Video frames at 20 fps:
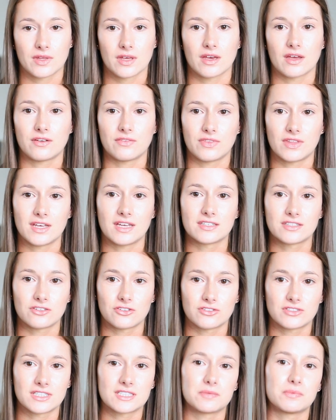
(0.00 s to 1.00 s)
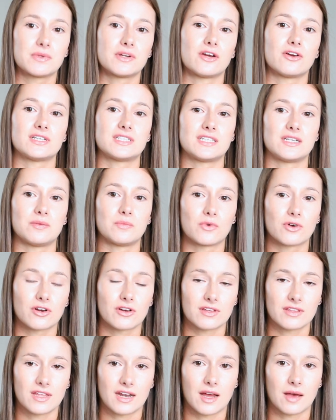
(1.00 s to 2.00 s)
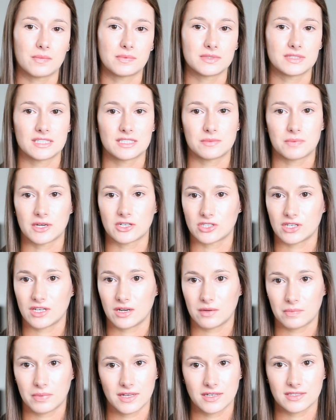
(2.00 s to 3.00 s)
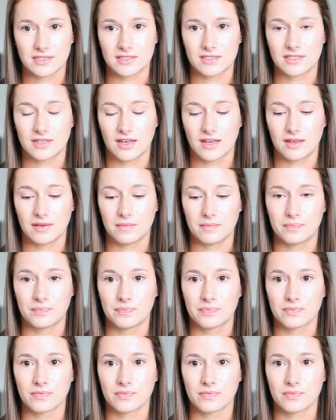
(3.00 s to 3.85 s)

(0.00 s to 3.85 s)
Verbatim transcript: kind of the interdisciplinary teamwork that happens, especially at a place um,